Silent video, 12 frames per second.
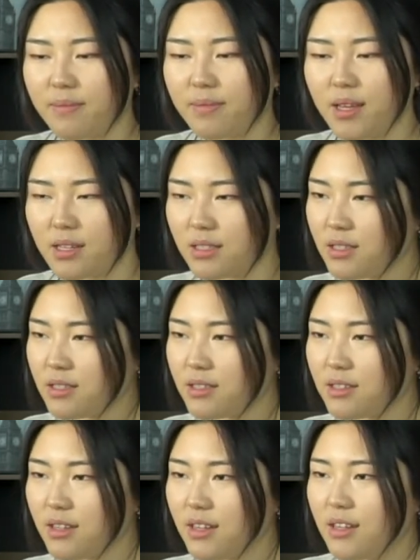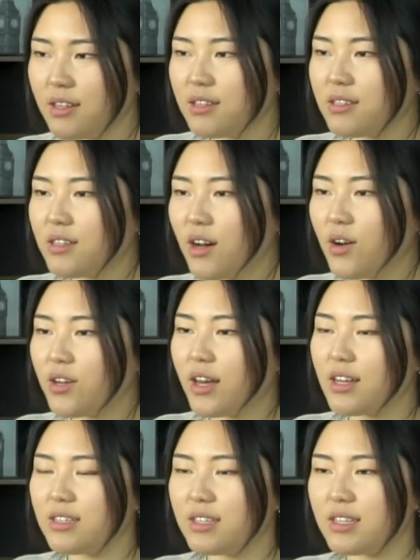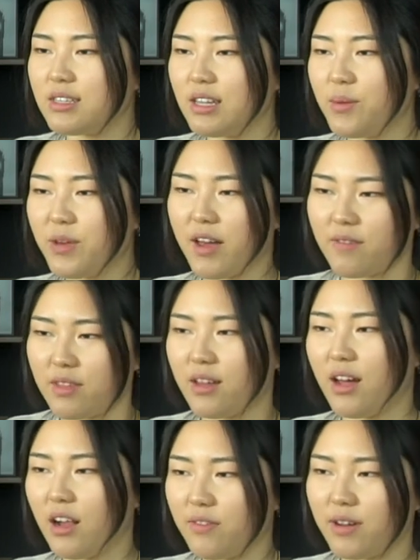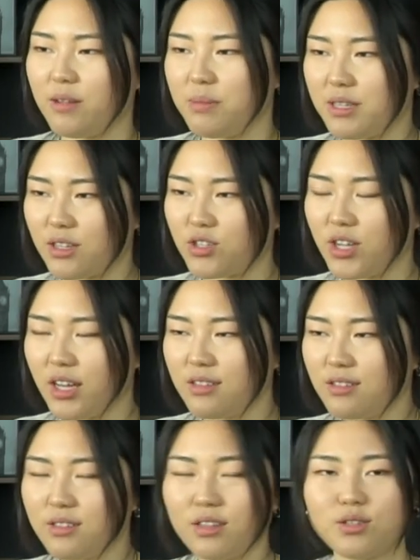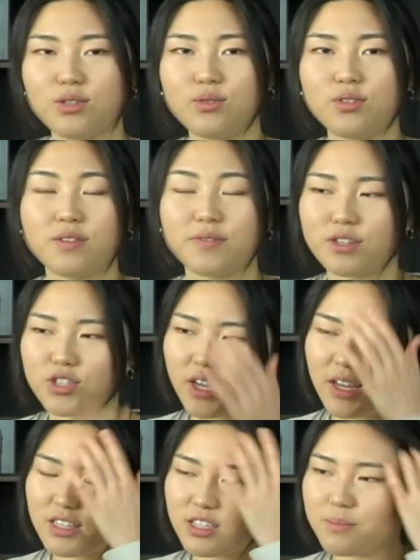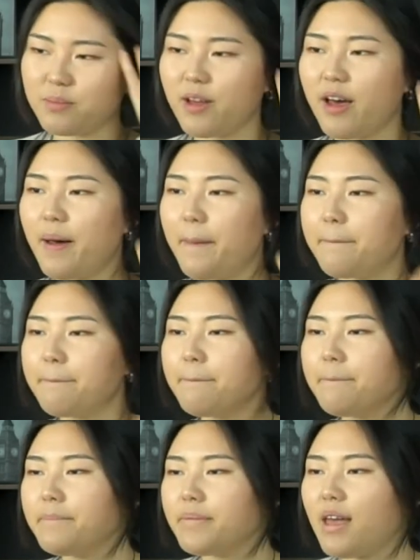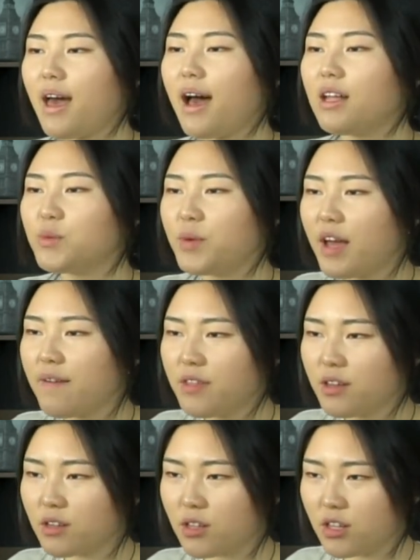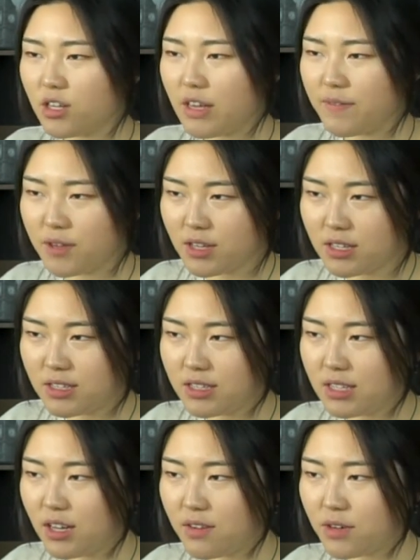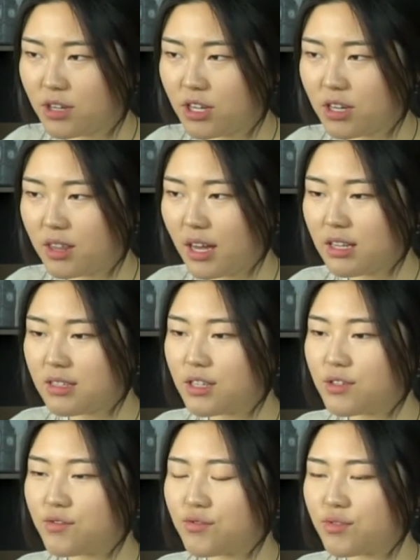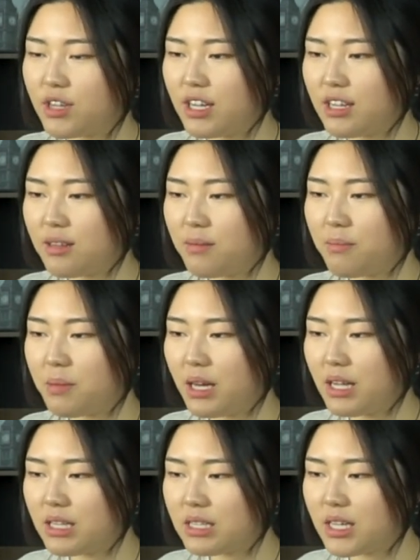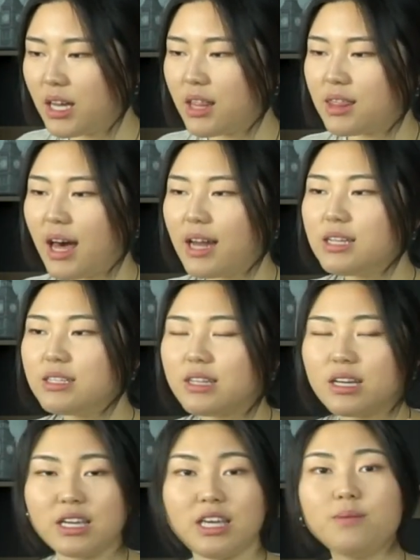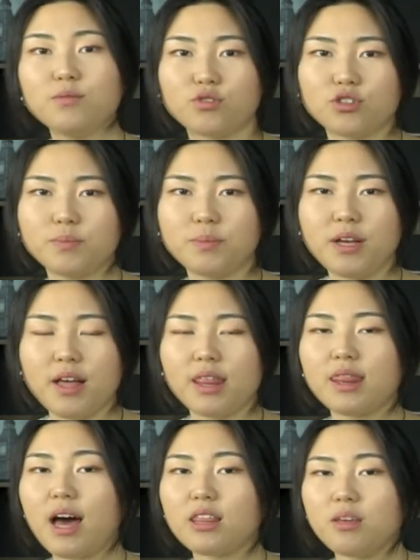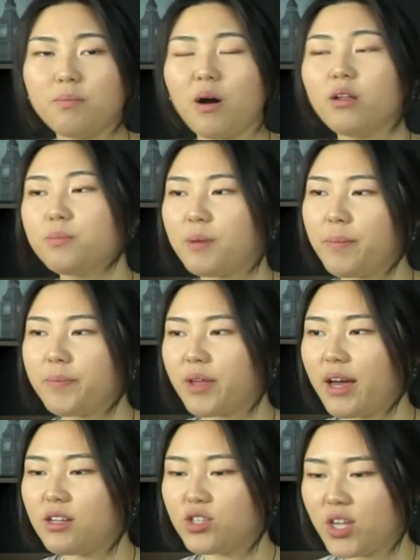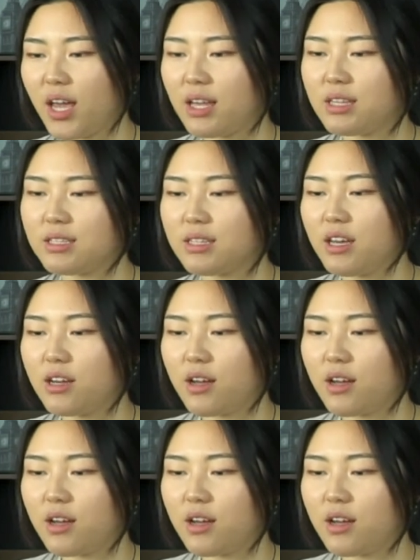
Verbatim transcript: this. So as you can see, we have the alpha and beta chains, the 2 different chains, and we have the, if you can see over here, that is the green bit, that is the heme group that the polypeptide chains